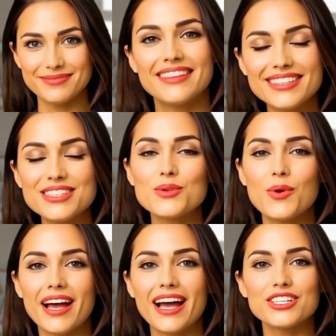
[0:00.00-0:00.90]
This is
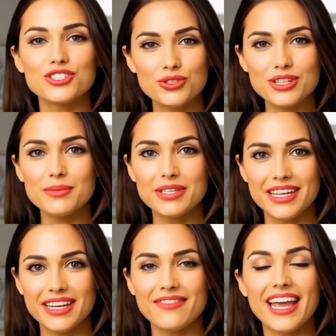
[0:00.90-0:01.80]
why I truly
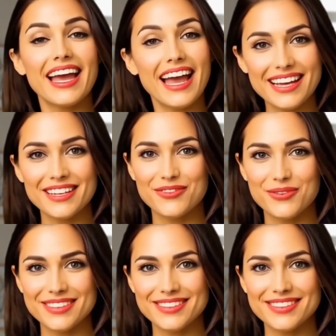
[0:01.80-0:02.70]
believe AI
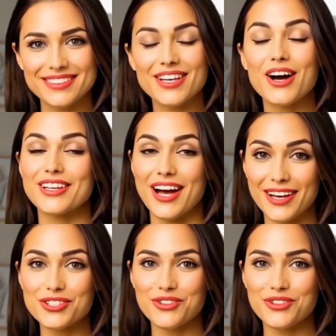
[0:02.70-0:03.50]
influencers are not a